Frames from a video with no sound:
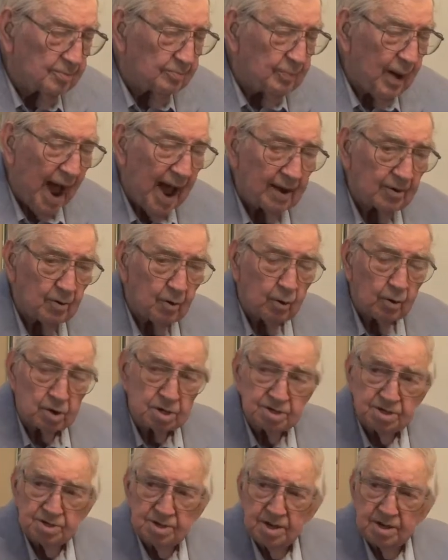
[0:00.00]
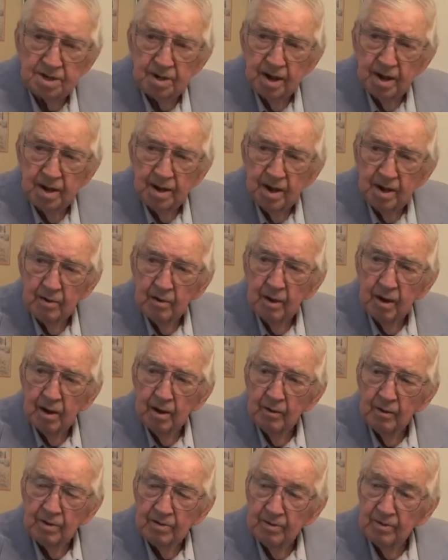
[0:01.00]
the pack horse,
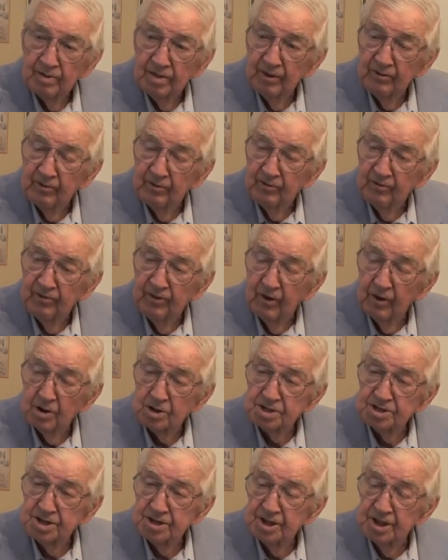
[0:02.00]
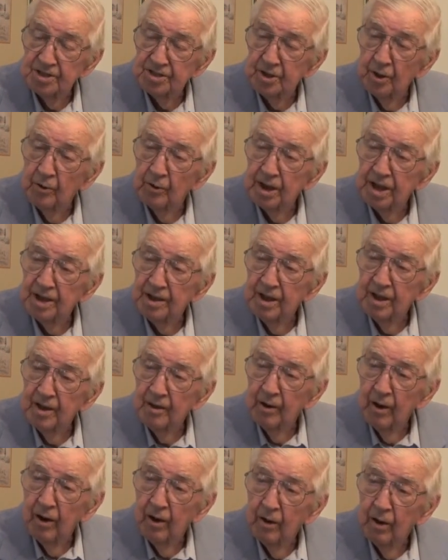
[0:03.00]
the first 30
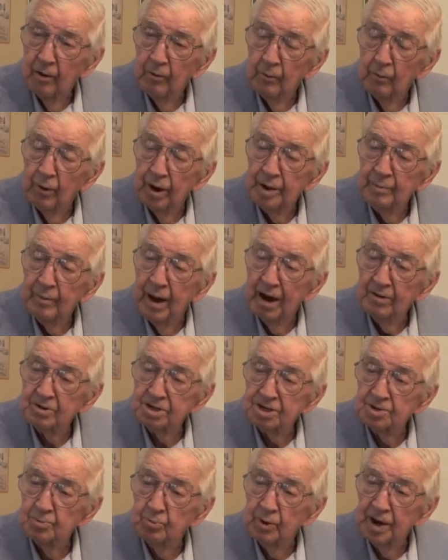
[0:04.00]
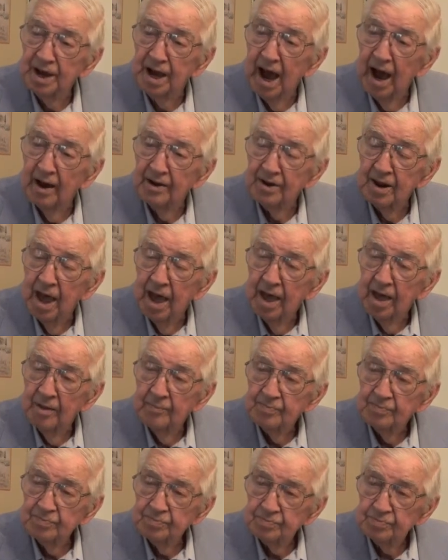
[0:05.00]
remounts we got,
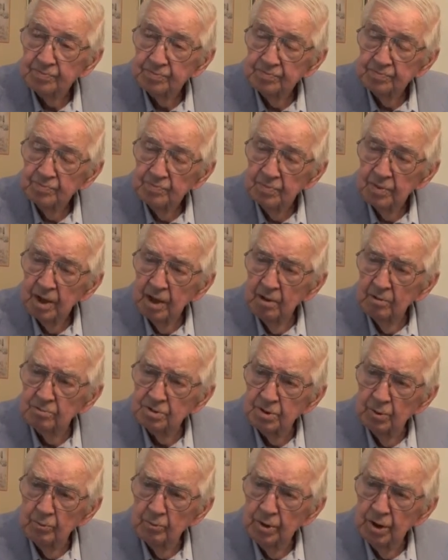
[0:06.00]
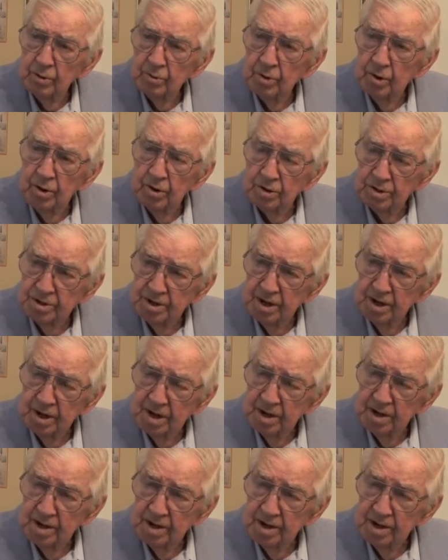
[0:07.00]
it was a real good